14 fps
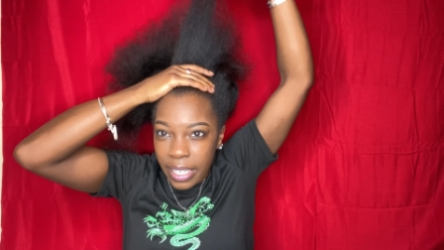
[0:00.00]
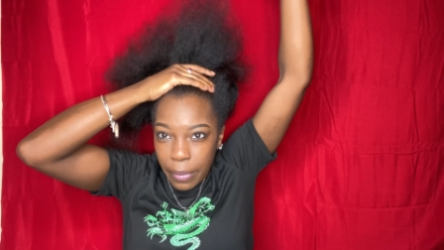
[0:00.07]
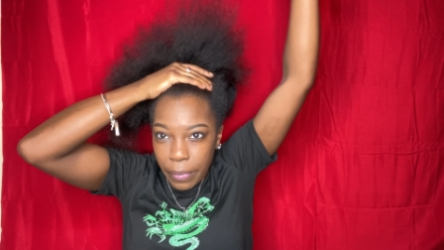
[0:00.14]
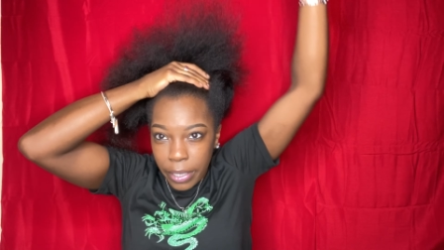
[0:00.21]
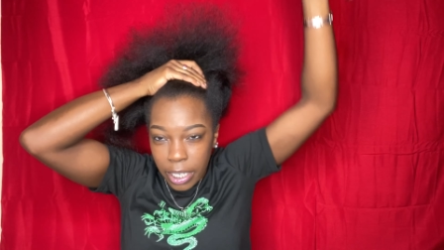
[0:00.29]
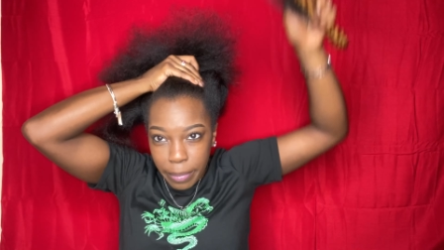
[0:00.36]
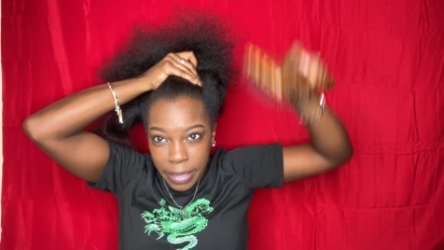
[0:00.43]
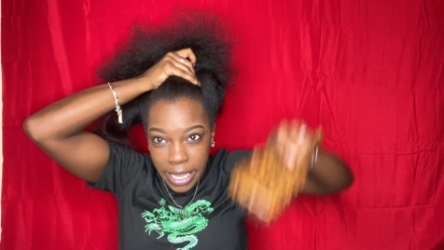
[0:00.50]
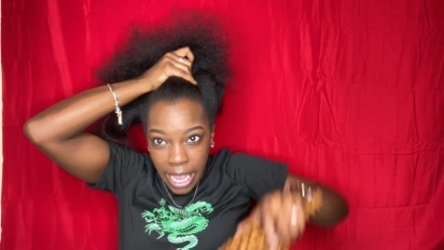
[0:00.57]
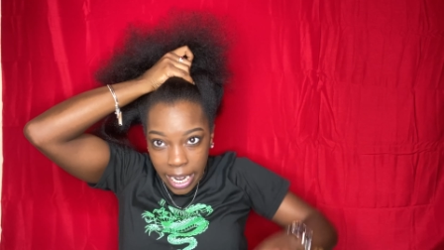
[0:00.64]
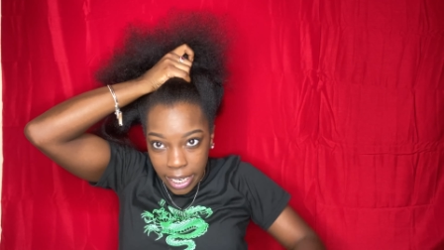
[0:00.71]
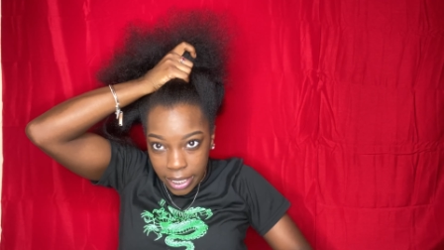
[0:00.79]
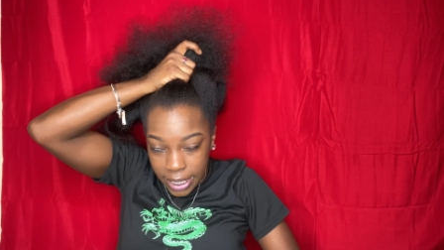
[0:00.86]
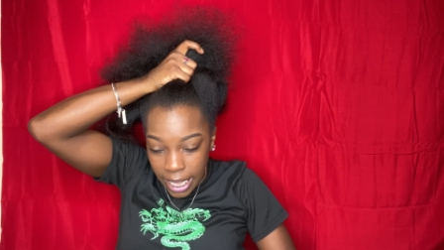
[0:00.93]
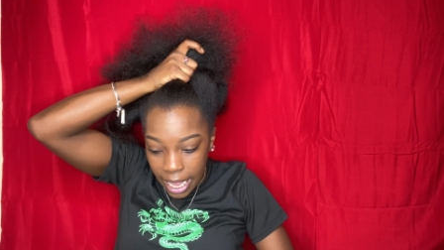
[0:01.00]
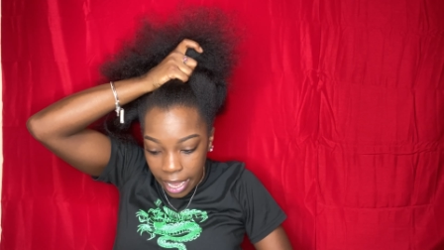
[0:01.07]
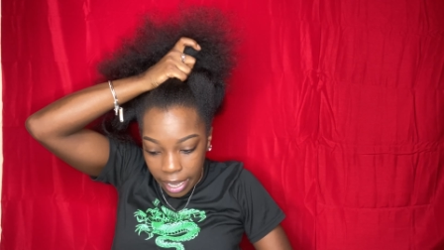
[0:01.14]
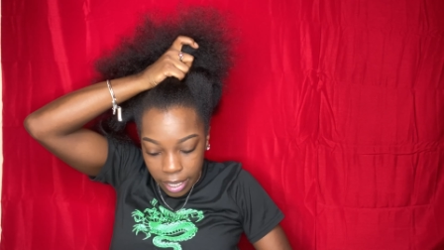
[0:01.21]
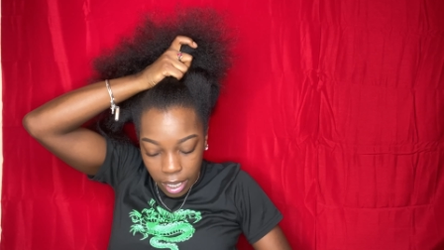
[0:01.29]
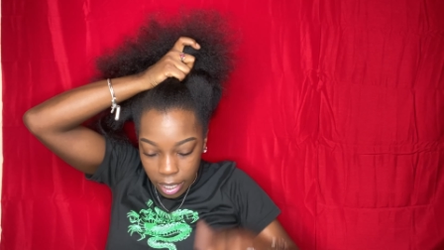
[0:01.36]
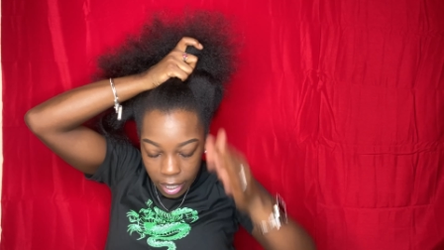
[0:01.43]
I want it to be kind of
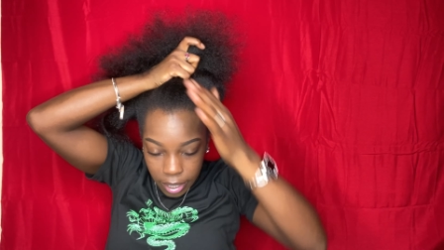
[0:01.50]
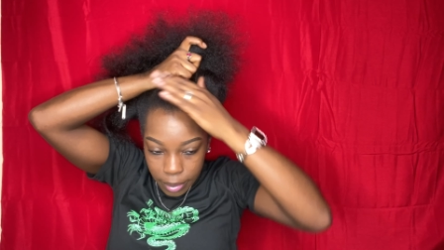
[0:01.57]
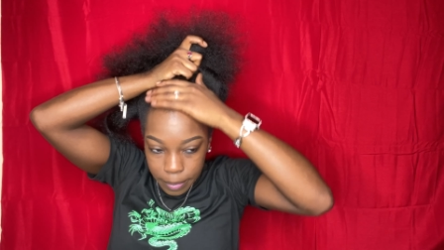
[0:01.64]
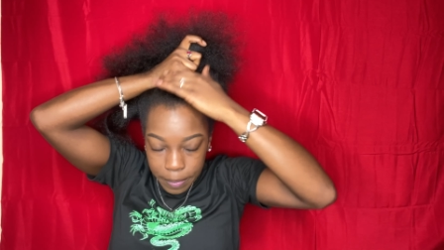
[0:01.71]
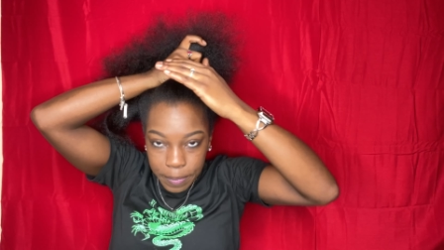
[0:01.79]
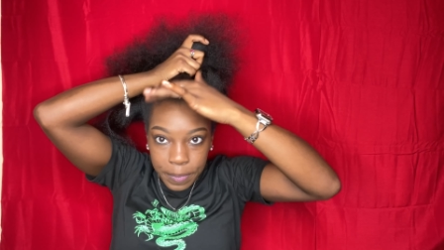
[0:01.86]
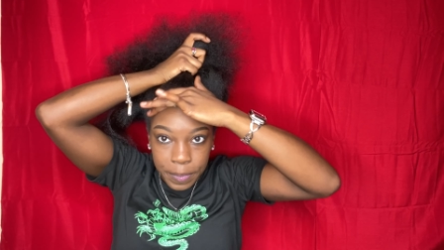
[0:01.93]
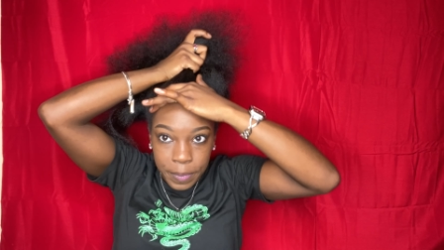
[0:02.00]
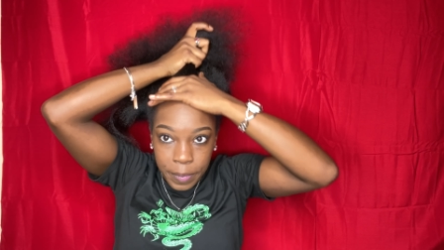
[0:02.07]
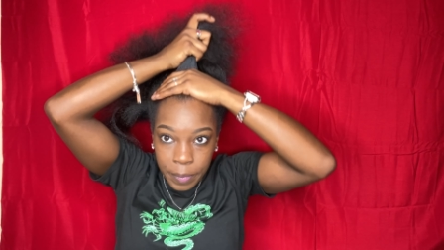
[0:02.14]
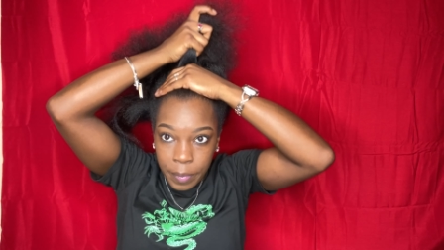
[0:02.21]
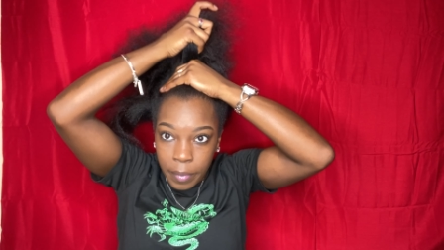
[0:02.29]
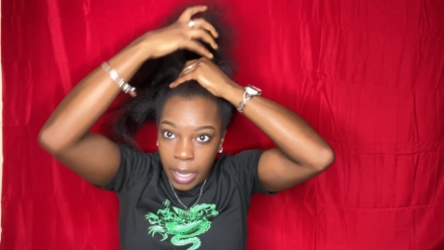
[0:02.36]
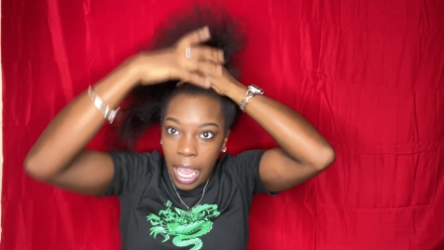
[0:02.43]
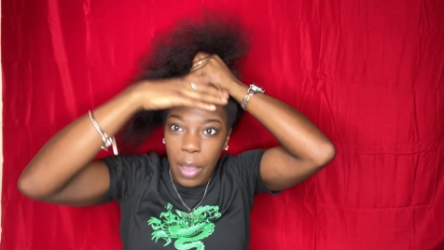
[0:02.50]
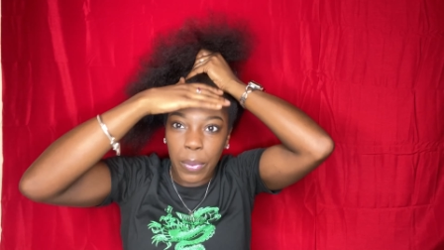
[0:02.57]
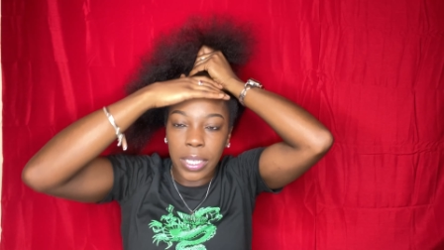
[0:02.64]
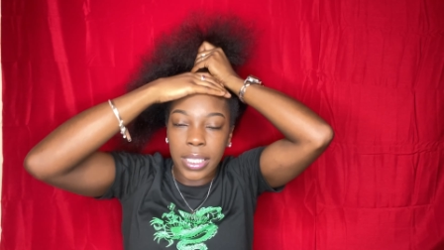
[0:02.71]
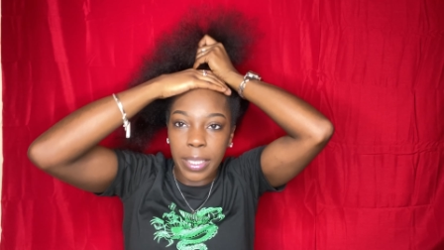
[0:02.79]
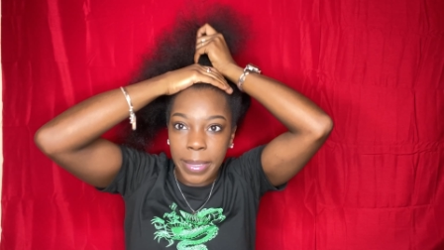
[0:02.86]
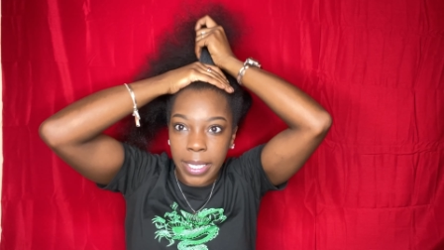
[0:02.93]
top, um, I want
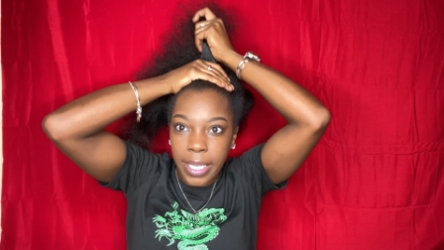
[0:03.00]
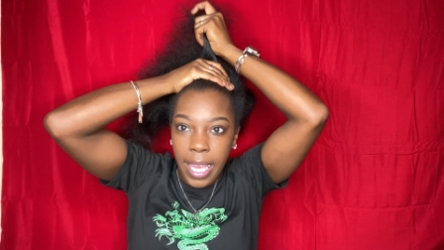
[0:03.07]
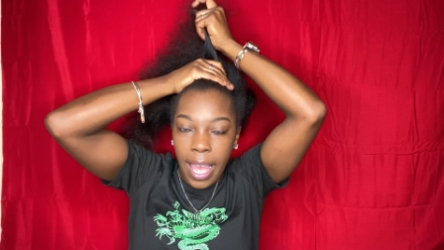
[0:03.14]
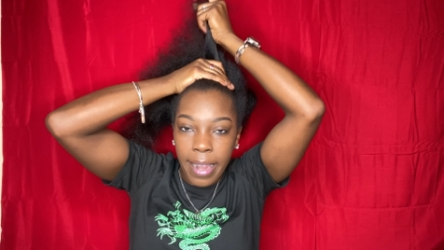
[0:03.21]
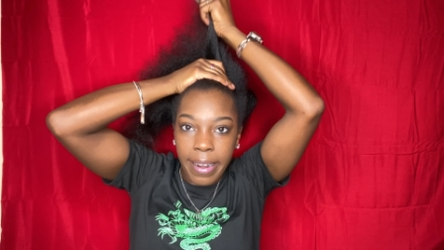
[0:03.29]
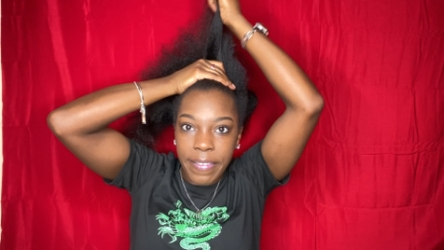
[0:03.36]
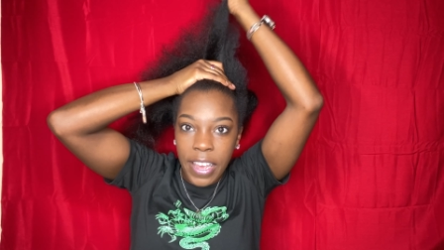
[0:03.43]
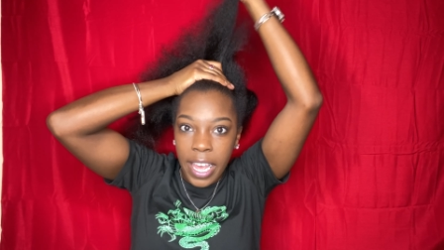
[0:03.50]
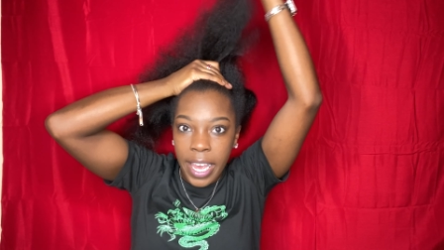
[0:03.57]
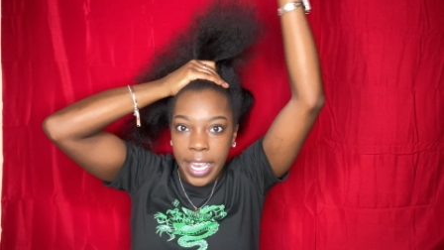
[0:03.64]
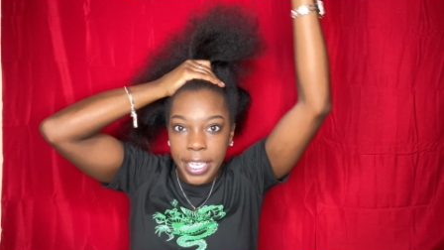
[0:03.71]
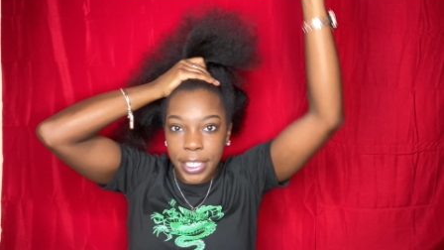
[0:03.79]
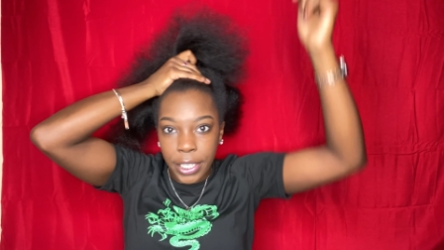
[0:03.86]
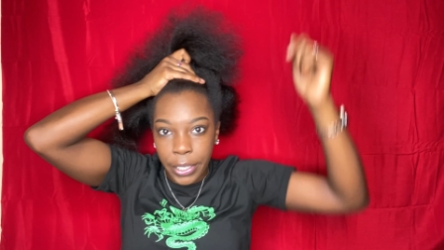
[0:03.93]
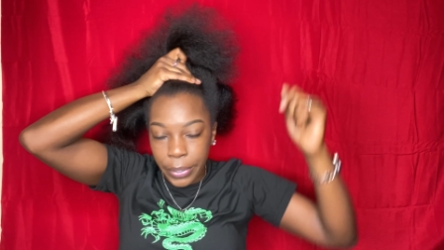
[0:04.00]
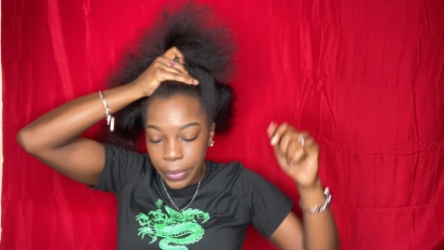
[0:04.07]
it to be kind of high, so